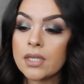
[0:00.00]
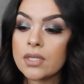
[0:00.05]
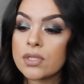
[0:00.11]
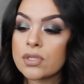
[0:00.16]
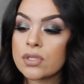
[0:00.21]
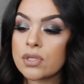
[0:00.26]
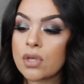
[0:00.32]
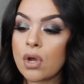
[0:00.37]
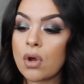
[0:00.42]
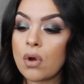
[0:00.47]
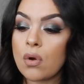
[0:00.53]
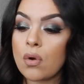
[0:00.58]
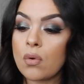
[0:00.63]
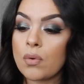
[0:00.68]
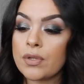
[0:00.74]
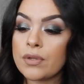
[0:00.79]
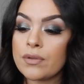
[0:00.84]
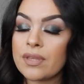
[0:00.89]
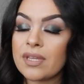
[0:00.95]

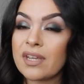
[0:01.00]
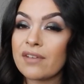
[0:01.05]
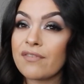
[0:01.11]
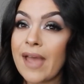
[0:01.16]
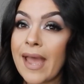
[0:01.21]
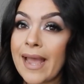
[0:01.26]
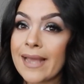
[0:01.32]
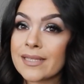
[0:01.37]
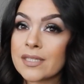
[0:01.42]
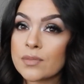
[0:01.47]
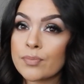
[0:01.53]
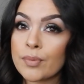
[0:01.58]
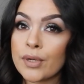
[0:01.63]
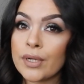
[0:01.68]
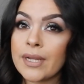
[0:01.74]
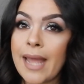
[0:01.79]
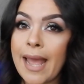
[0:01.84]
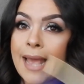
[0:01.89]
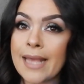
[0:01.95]
So when you think of
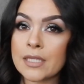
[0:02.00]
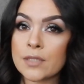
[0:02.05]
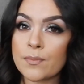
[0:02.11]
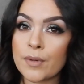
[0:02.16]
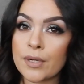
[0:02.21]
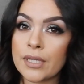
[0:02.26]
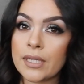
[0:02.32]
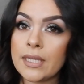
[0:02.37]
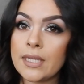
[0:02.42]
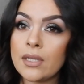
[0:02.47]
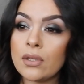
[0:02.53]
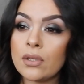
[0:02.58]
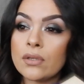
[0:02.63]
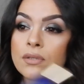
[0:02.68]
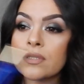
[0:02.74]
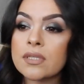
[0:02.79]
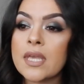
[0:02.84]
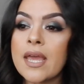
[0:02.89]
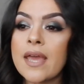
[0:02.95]
aspirin
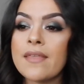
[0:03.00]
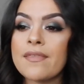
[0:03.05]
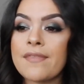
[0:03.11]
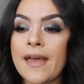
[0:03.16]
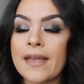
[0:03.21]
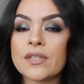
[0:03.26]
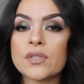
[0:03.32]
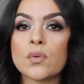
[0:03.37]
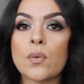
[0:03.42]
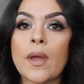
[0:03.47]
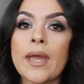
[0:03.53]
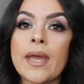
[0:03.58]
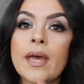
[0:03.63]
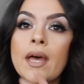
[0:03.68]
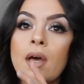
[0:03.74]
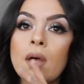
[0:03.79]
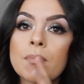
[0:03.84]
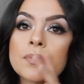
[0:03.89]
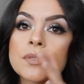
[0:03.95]
heals. That's why
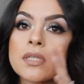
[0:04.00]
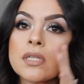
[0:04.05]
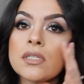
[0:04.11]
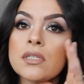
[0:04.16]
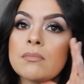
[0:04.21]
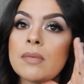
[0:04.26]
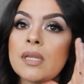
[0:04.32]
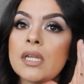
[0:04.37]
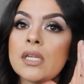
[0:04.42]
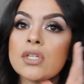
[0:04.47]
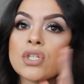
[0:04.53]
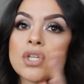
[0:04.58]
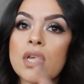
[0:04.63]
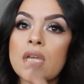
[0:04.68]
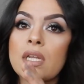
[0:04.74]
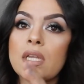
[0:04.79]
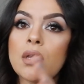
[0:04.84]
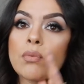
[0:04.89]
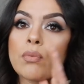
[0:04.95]
it helps to diminish
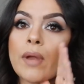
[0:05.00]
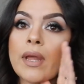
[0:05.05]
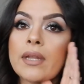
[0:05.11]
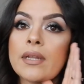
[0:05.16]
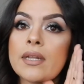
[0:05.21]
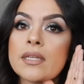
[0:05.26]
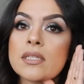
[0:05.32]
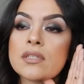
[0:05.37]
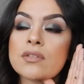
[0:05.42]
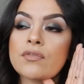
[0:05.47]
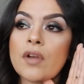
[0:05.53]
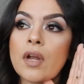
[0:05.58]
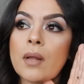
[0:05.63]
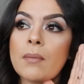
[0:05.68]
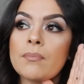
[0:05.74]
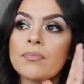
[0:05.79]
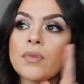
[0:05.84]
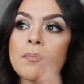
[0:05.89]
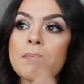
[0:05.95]
any redness
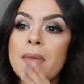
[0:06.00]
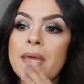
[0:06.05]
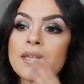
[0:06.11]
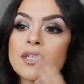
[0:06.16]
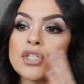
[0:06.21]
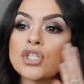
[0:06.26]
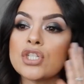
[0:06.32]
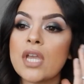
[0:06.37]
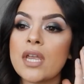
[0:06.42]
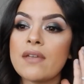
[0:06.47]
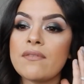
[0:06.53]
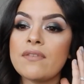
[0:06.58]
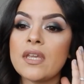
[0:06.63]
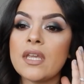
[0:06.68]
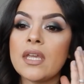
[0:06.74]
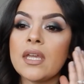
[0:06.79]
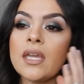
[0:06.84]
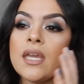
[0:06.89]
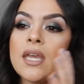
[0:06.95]
from men
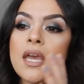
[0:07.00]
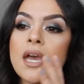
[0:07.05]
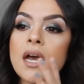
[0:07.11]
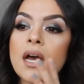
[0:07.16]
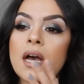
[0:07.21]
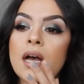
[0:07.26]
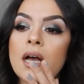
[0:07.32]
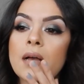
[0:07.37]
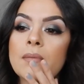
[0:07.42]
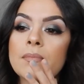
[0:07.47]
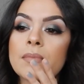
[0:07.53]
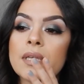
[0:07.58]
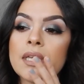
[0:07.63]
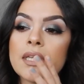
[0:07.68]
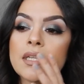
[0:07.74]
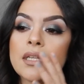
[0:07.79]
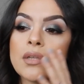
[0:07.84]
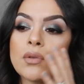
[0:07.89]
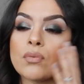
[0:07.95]
shaving,
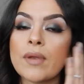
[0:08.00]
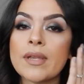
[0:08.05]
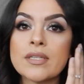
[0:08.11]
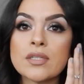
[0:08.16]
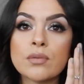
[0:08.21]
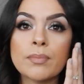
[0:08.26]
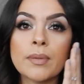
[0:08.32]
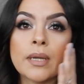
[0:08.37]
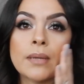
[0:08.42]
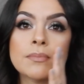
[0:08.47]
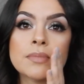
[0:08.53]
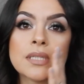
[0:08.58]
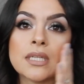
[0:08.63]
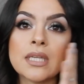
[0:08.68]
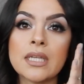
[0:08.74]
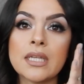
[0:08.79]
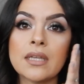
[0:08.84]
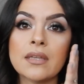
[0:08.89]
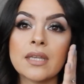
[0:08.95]
any razor bumps,
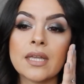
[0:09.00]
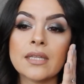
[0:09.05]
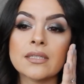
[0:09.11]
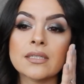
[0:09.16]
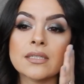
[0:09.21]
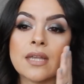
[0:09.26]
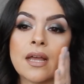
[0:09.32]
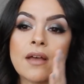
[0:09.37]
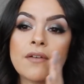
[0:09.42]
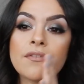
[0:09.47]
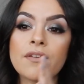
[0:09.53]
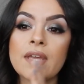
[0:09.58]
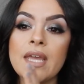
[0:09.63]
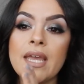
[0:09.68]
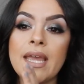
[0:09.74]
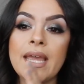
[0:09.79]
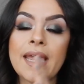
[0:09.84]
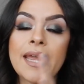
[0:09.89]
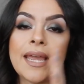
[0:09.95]
any of that stuff.
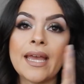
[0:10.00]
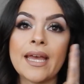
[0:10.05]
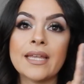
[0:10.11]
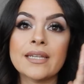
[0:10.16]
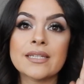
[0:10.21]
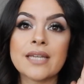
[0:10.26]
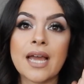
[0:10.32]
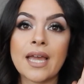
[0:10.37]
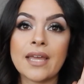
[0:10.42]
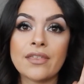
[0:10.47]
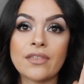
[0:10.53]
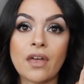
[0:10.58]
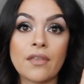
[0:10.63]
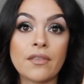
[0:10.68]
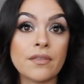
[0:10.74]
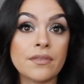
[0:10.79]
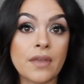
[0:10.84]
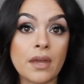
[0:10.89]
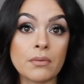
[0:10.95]
And I
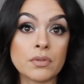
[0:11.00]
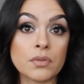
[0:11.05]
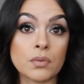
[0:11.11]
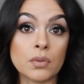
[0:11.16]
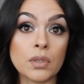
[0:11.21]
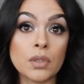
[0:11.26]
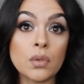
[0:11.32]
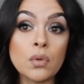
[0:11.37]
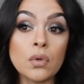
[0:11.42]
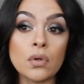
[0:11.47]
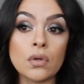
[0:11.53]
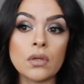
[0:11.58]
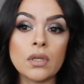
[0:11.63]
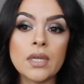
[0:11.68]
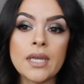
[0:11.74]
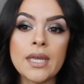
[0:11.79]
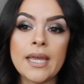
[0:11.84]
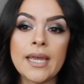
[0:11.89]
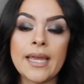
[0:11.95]
thought that that was really
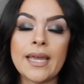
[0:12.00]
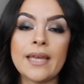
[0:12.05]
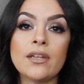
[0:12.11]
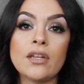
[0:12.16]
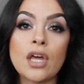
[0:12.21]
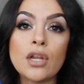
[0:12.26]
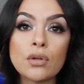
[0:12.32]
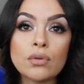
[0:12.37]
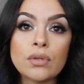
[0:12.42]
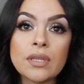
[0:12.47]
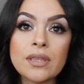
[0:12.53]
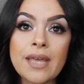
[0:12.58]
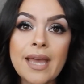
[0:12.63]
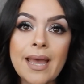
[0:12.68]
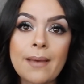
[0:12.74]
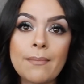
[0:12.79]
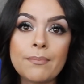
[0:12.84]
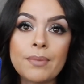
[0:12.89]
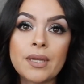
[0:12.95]
cool. And not only
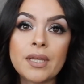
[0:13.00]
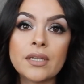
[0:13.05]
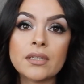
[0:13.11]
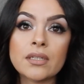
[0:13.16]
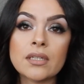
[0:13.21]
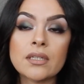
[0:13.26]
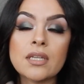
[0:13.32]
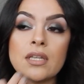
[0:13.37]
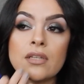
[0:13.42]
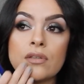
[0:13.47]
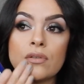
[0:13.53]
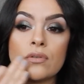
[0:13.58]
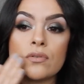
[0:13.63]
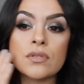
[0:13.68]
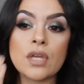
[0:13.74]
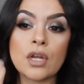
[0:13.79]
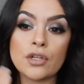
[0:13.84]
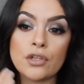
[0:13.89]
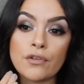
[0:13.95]
that, but can you
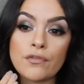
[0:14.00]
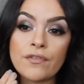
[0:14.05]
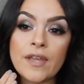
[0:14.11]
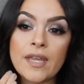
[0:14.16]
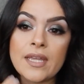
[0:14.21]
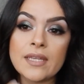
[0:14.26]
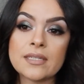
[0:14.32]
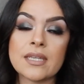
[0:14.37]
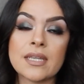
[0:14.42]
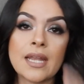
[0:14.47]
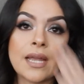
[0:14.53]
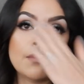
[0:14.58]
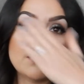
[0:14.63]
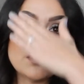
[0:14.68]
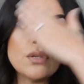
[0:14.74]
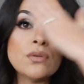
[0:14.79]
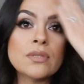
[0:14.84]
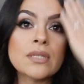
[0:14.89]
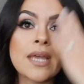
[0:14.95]
use it on your face? And I
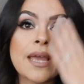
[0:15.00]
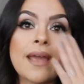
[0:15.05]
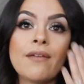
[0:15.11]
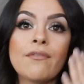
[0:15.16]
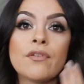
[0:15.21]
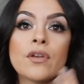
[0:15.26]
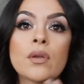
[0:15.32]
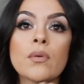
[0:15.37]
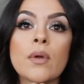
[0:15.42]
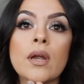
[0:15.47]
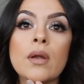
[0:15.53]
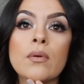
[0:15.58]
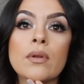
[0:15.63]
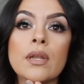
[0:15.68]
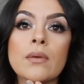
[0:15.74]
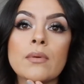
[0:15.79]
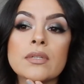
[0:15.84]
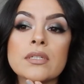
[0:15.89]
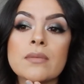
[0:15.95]
would use it everywhere
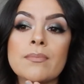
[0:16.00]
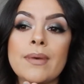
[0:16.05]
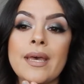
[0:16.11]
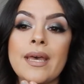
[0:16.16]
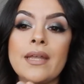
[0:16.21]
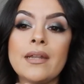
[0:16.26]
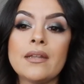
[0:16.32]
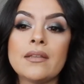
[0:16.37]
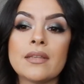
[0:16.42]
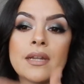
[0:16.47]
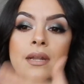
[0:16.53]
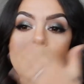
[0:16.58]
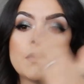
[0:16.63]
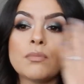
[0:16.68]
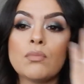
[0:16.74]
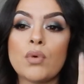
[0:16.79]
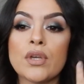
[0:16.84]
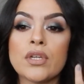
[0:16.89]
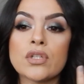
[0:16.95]
when I went to bed. Then I
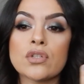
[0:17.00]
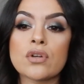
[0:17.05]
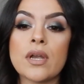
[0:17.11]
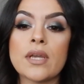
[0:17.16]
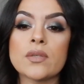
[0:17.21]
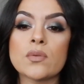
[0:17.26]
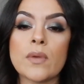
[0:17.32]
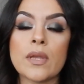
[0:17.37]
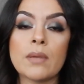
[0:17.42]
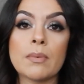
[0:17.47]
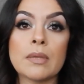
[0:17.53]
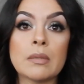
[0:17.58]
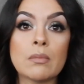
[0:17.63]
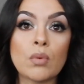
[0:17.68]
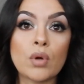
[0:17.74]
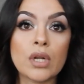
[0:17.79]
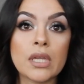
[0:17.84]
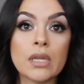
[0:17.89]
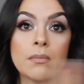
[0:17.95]
would moisturize, wake up in the
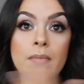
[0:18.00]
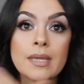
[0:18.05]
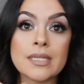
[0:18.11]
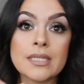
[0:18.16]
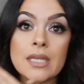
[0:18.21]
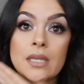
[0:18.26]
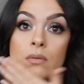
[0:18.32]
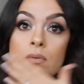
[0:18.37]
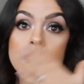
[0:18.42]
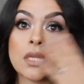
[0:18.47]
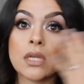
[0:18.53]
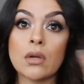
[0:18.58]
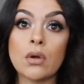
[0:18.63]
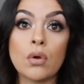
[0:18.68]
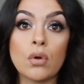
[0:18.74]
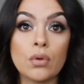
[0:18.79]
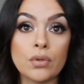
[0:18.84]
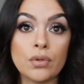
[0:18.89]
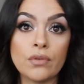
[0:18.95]
morning, and my skin was like a
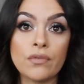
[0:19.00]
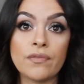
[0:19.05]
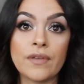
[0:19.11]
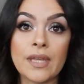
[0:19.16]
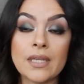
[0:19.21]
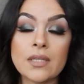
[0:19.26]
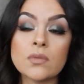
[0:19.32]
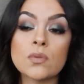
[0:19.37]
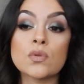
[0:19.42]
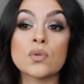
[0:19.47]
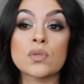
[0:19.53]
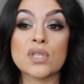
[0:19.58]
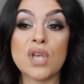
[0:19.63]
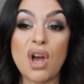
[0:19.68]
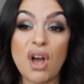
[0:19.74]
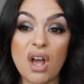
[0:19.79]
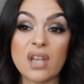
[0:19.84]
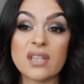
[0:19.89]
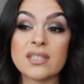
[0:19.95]
whole new face, which was
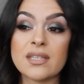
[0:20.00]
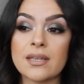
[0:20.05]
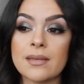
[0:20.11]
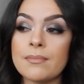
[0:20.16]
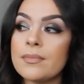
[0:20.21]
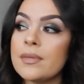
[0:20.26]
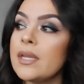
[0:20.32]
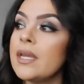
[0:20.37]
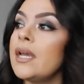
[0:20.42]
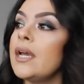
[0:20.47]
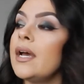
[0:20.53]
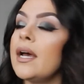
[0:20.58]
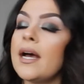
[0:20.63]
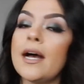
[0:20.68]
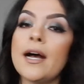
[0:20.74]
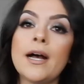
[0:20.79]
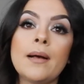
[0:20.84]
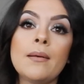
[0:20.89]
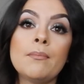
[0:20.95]
awesome.
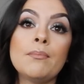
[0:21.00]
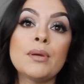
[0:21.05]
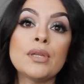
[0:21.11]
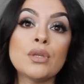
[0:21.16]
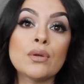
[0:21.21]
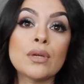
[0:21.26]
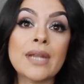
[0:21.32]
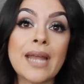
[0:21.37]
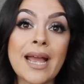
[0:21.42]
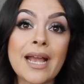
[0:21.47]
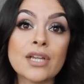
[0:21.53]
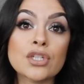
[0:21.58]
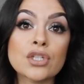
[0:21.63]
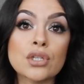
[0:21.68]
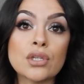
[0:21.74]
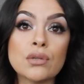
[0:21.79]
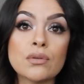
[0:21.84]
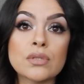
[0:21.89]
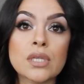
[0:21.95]
But you can
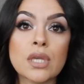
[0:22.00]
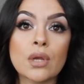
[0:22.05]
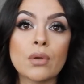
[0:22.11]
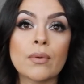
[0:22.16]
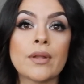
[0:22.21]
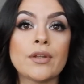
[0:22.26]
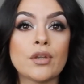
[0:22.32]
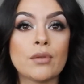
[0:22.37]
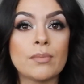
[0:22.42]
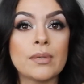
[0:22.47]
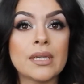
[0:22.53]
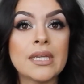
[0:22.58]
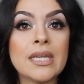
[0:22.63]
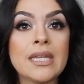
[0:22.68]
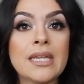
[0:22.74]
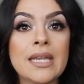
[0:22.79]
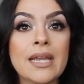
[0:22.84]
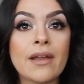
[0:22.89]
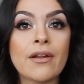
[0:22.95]
actually use it around your
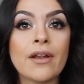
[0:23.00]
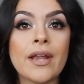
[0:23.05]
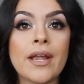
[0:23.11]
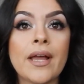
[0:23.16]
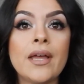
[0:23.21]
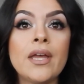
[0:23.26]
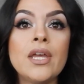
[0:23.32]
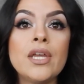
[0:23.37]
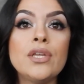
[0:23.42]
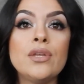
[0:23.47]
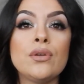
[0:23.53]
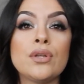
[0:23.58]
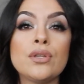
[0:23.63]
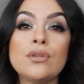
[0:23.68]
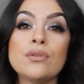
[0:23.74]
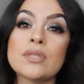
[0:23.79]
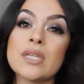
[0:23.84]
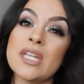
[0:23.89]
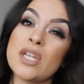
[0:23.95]
bikini area. You
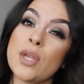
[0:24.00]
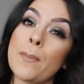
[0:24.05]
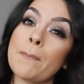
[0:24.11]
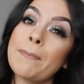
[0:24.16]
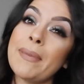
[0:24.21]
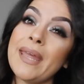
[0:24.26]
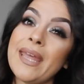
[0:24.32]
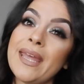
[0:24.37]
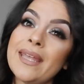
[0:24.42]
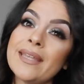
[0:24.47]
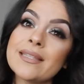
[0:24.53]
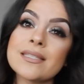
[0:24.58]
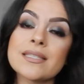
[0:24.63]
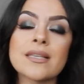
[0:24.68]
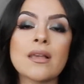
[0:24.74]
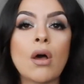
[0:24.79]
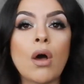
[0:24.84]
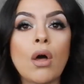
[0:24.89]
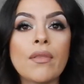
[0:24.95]
can use it in your
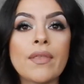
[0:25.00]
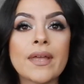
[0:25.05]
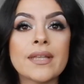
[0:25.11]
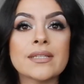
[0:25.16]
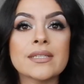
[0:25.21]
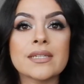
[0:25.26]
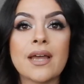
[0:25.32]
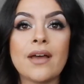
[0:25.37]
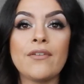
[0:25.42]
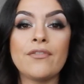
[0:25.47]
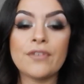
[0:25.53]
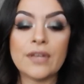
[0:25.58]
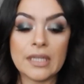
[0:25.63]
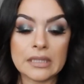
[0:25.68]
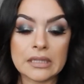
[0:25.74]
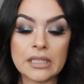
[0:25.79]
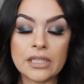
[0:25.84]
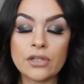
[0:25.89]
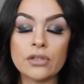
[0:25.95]
pits, all that stuff.
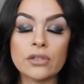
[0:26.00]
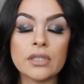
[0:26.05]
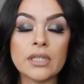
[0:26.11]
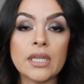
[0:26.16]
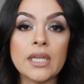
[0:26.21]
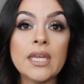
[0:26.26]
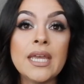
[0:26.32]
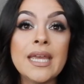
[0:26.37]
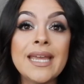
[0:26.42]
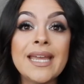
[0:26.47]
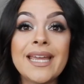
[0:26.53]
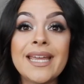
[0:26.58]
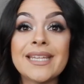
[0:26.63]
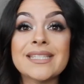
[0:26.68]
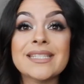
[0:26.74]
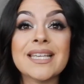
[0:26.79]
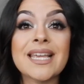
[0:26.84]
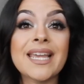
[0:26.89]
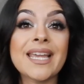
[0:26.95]
And literally,
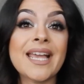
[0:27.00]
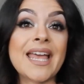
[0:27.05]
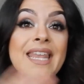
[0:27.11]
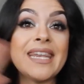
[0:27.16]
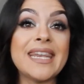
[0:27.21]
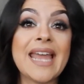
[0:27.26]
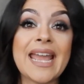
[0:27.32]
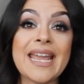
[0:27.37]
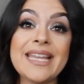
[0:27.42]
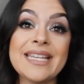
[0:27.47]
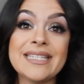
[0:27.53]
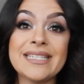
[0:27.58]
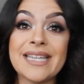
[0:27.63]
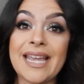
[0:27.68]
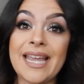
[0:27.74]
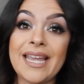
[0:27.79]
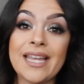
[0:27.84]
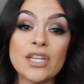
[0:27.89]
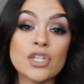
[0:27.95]
it's like night and
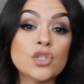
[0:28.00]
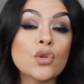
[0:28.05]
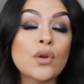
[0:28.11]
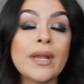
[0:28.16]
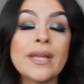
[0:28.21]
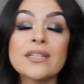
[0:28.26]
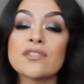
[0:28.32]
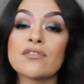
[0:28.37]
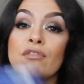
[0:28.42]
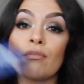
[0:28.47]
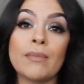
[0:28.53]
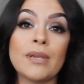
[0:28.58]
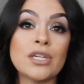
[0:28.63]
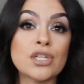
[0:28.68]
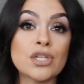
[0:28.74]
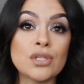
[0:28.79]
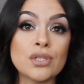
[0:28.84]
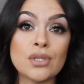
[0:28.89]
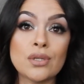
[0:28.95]
day.
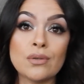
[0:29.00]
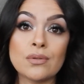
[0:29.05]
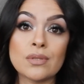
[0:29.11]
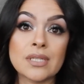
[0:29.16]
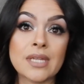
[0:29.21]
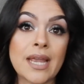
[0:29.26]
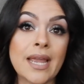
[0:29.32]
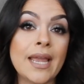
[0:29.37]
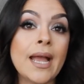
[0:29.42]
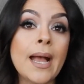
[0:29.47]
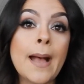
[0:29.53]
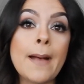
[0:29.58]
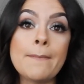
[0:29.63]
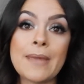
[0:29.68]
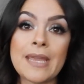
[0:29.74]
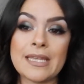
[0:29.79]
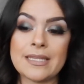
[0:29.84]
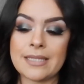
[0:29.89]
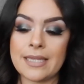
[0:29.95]
Transformation Tuesday.
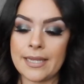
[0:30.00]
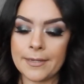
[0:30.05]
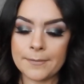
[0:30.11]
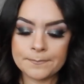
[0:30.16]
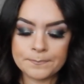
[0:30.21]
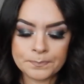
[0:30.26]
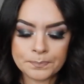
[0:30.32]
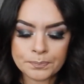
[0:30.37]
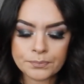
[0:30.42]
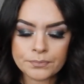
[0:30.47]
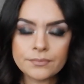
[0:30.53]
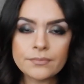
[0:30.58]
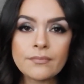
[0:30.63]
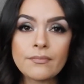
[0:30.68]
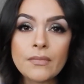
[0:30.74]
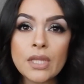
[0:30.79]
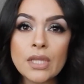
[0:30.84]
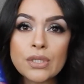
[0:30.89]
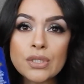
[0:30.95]
Amazing.
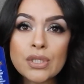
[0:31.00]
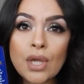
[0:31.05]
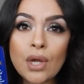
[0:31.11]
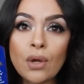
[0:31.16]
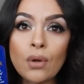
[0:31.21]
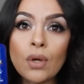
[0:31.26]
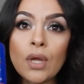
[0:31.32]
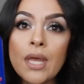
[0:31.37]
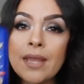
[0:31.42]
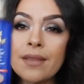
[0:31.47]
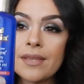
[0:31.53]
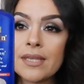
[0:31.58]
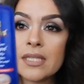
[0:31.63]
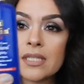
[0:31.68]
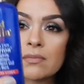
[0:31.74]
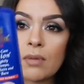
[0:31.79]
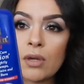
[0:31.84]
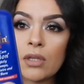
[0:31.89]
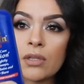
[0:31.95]
So
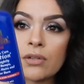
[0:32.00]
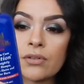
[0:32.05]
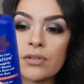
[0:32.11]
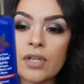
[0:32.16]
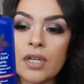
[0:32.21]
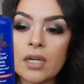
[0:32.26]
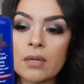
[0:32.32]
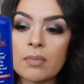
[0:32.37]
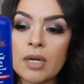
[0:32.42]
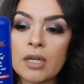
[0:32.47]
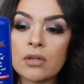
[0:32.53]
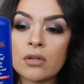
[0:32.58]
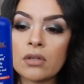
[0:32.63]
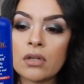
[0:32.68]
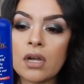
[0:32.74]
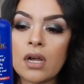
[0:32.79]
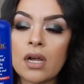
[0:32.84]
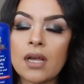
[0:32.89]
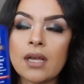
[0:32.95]
this small little nug
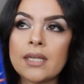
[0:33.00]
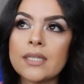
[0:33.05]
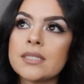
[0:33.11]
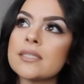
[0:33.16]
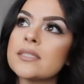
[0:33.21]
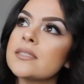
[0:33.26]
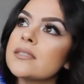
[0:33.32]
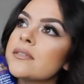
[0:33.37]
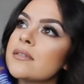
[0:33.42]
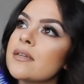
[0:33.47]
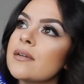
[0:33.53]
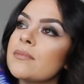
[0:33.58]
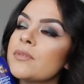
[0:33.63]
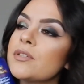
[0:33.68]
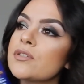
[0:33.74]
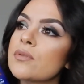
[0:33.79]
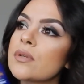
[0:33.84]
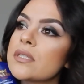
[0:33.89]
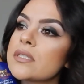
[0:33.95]
bottle cost, how
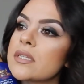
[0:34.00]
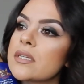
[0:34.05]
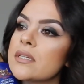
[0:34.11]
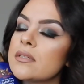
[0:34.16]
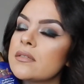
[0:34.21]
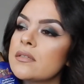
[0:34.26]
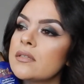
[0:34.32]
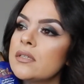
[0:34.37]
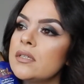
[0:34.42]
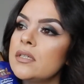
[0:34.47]
much was it?